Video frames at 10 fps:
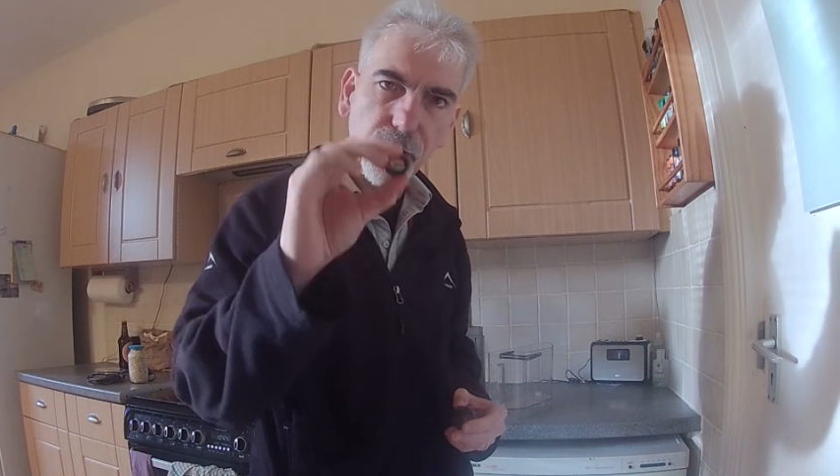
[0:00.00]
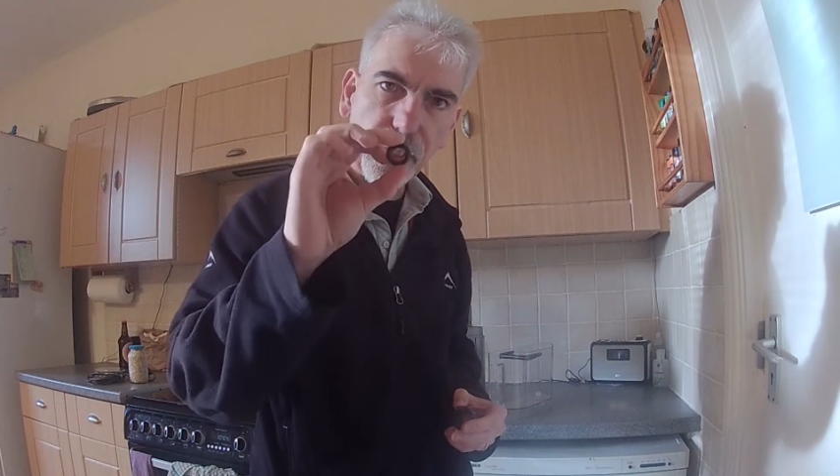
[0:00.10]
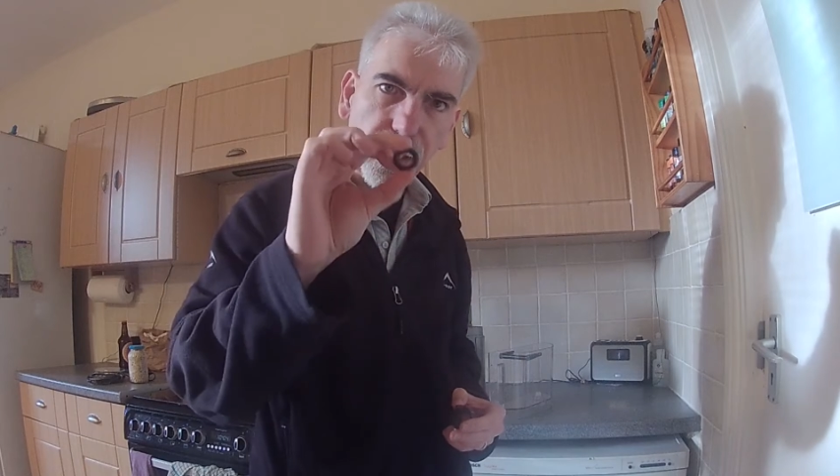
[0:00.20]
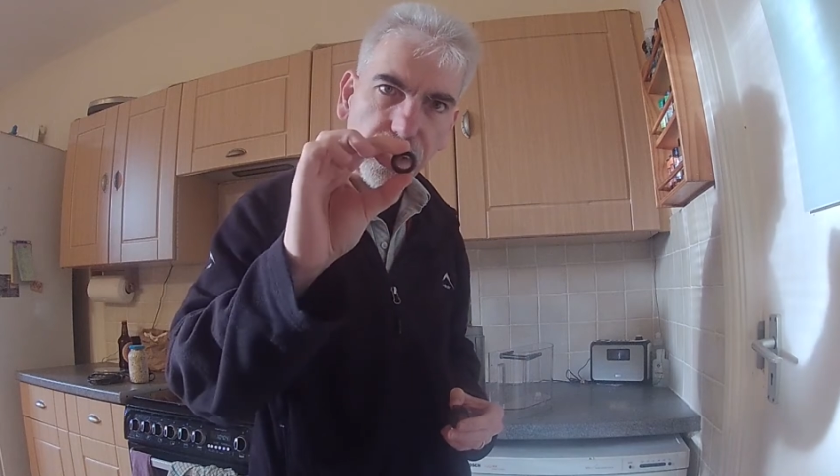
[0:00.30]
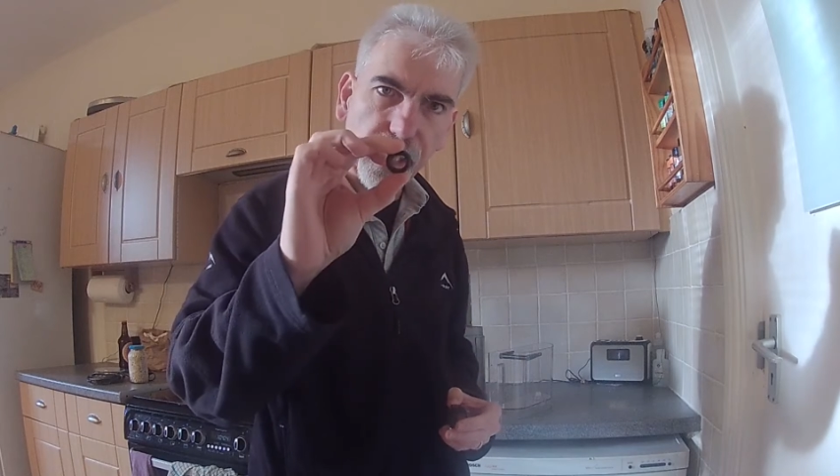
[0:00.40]

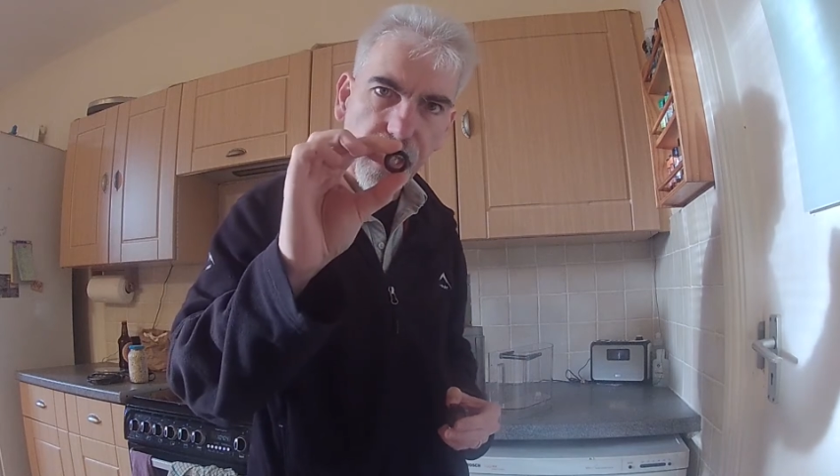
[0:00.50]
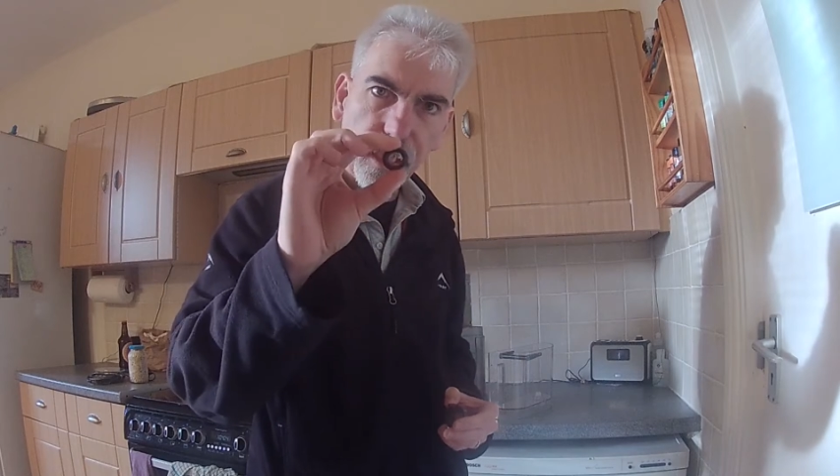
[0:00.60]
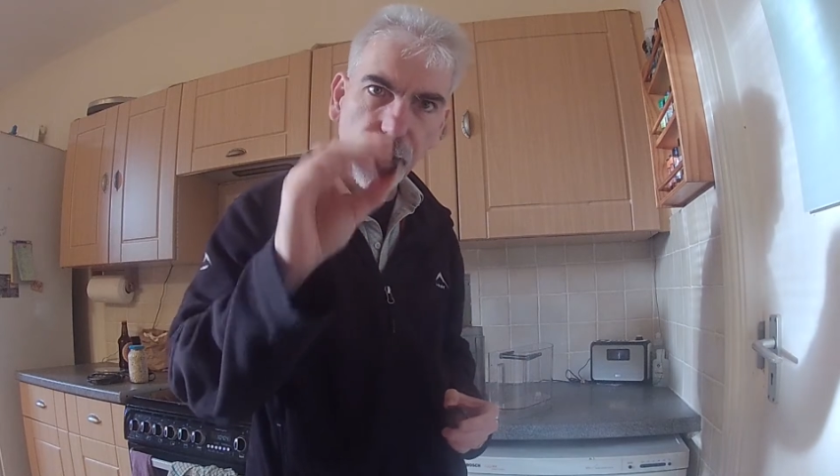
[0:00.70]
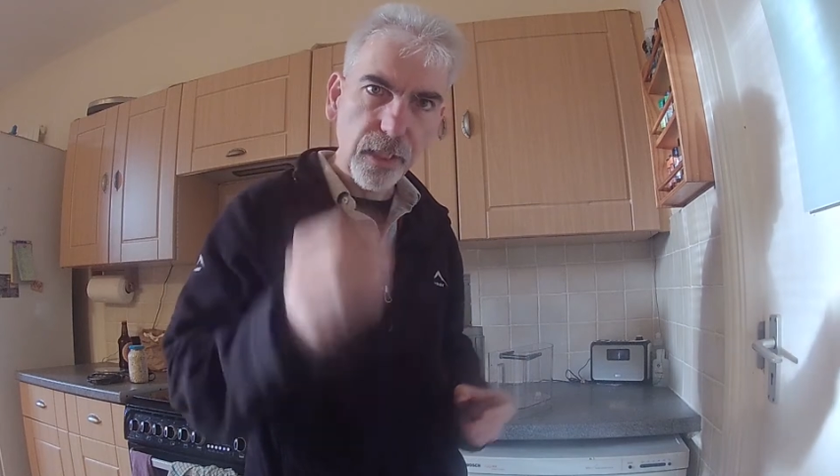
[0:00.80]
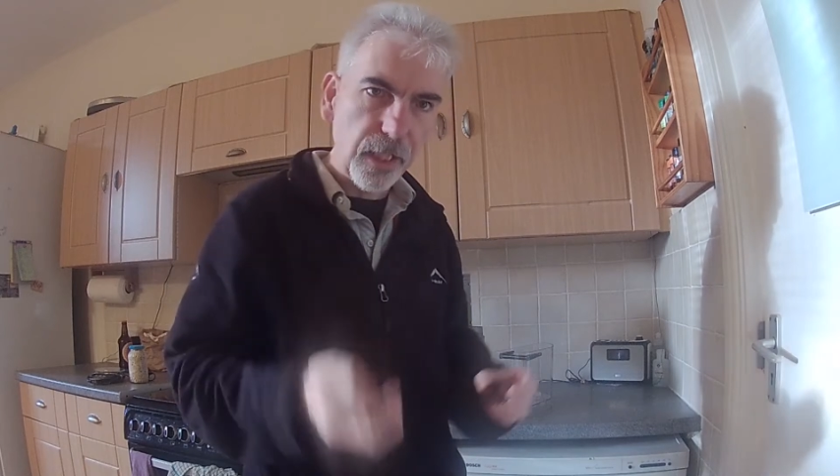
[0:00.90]
like
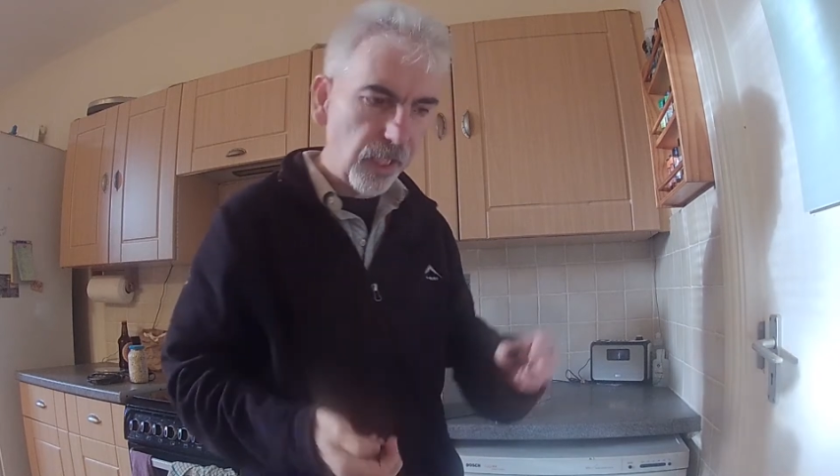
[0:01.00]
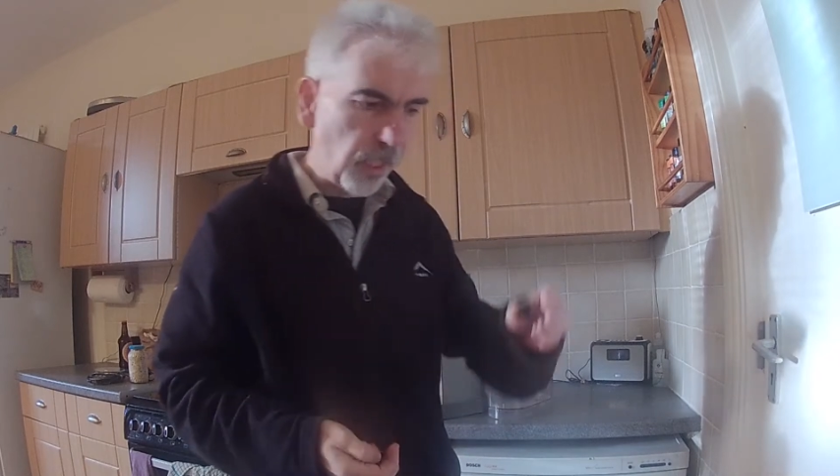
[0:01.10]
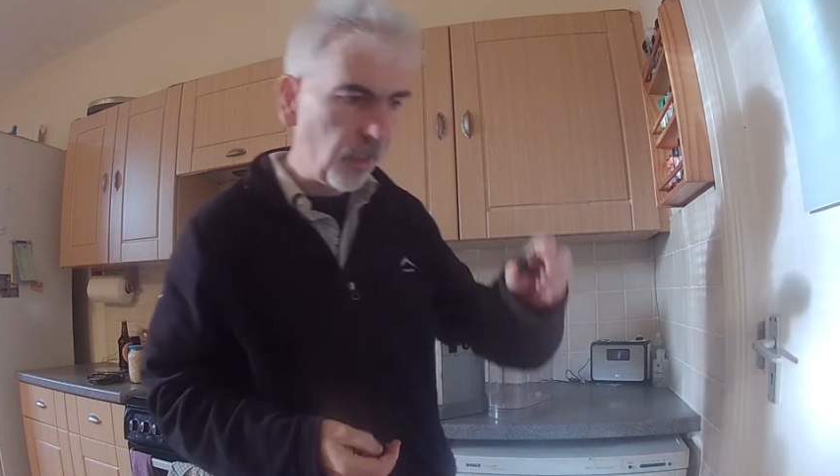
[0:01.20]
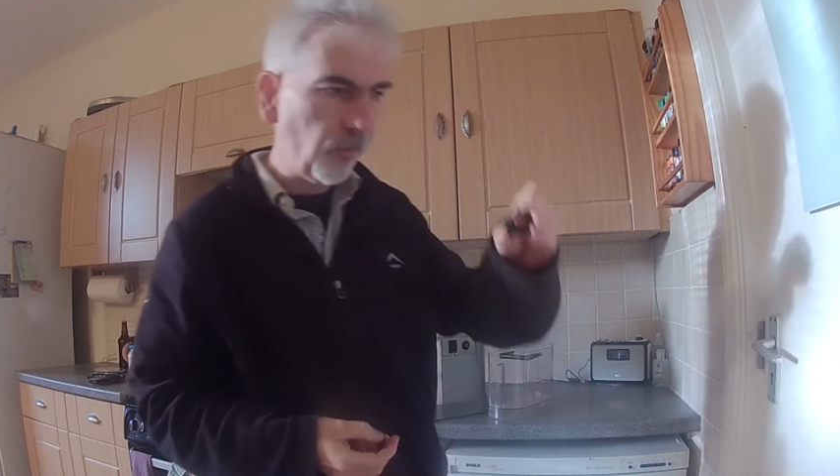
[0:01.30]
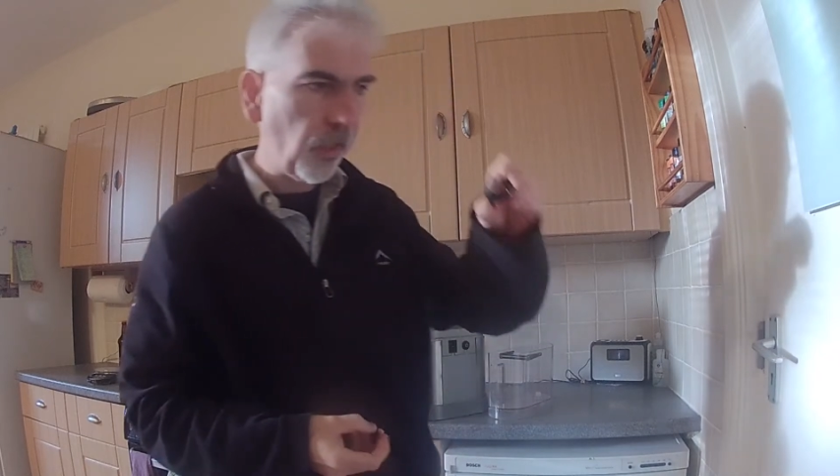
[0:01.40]
that, and
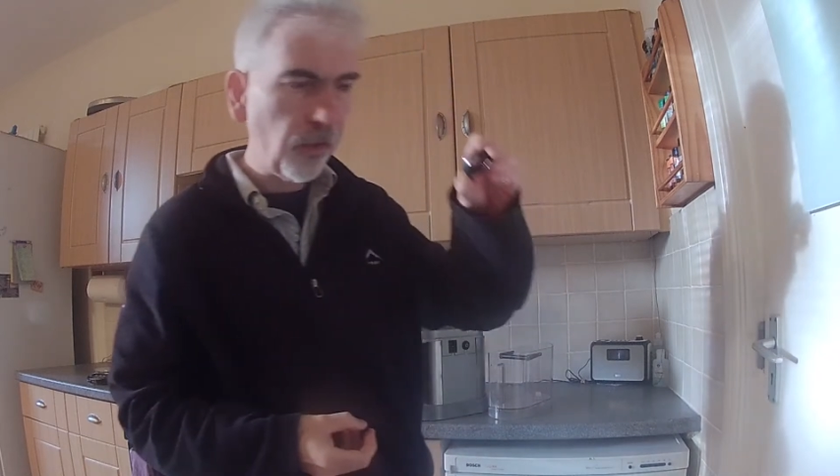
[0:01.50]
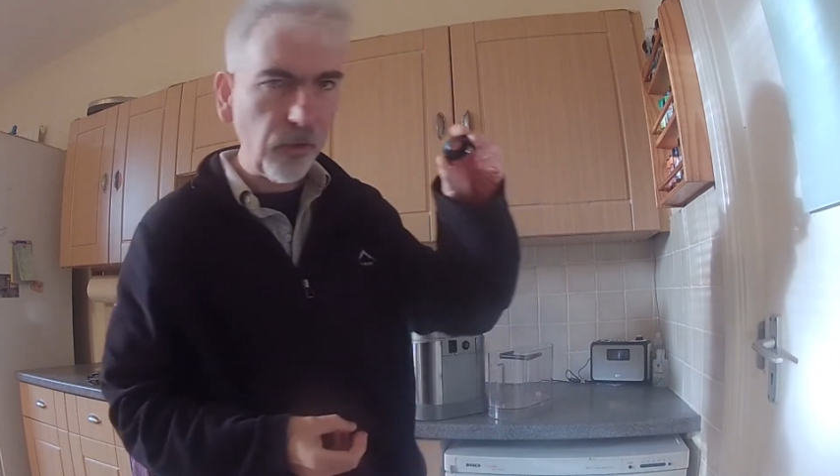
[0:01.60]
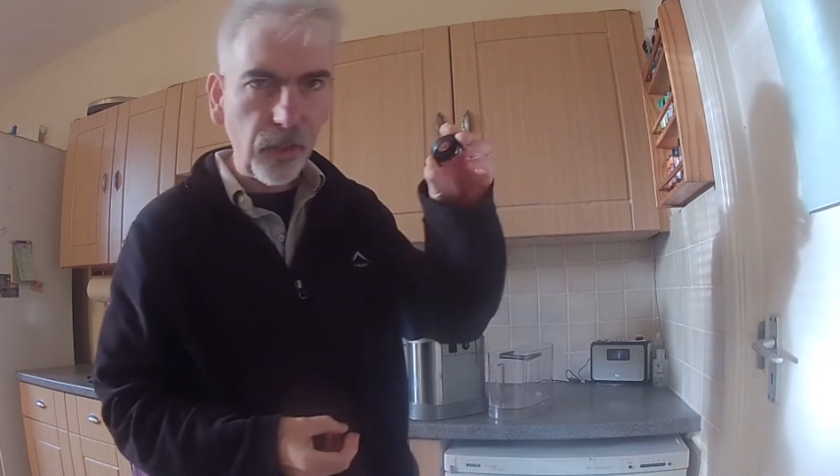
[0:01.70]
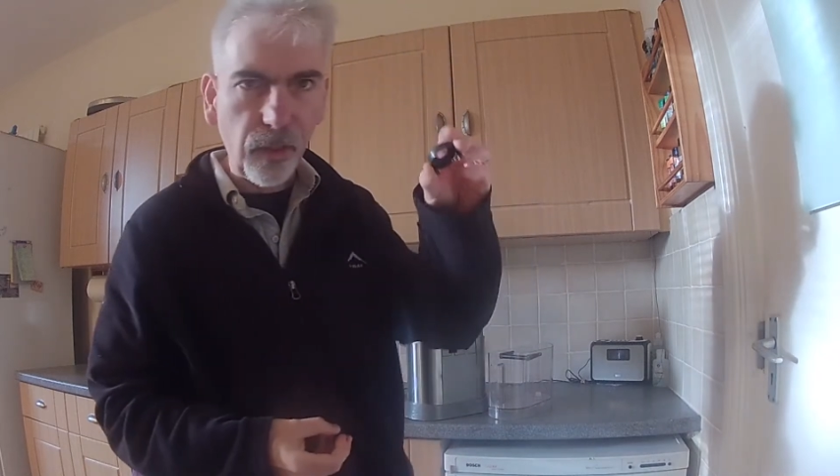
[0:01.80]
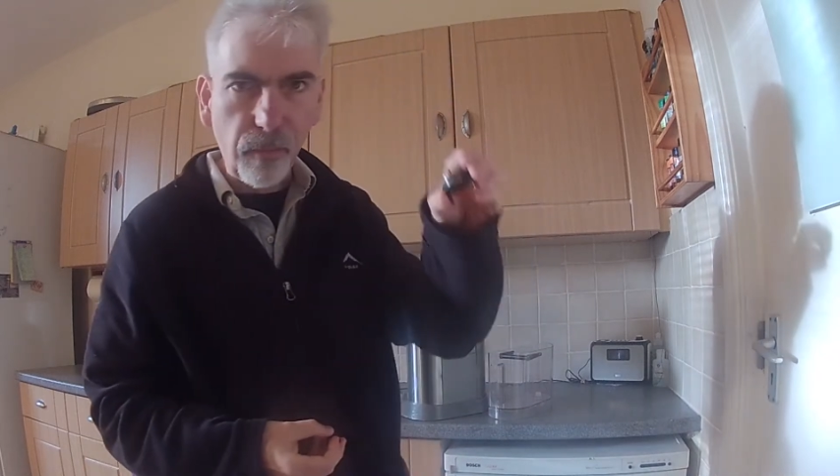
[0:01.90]
it's held
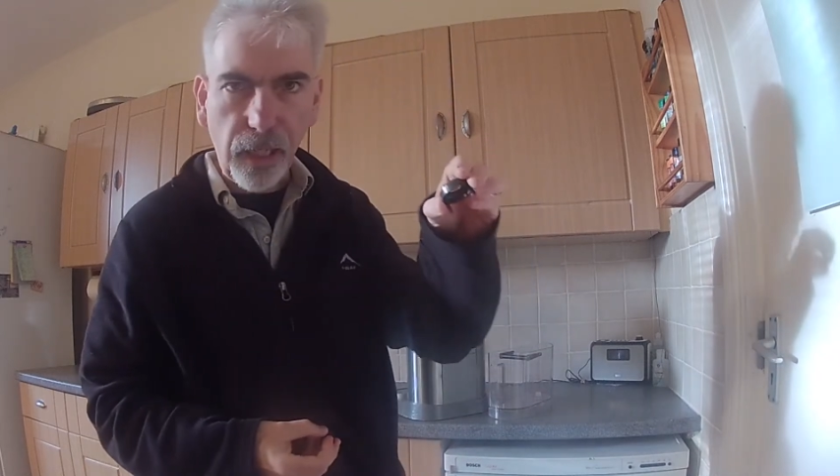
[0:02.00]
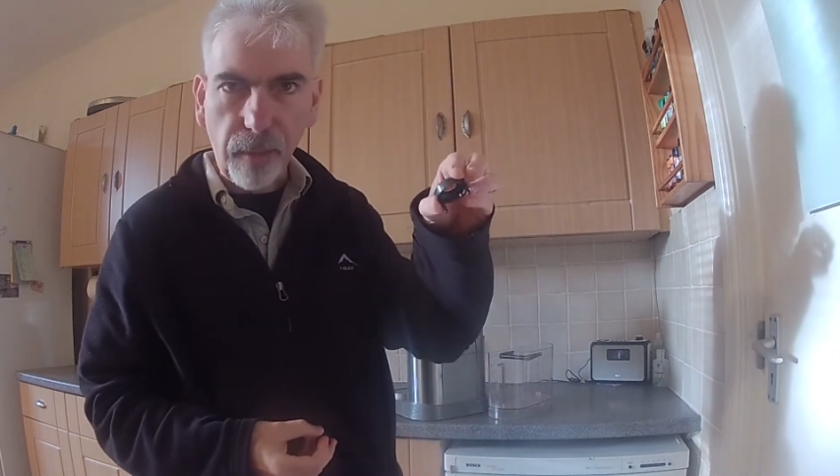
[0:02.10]
in by a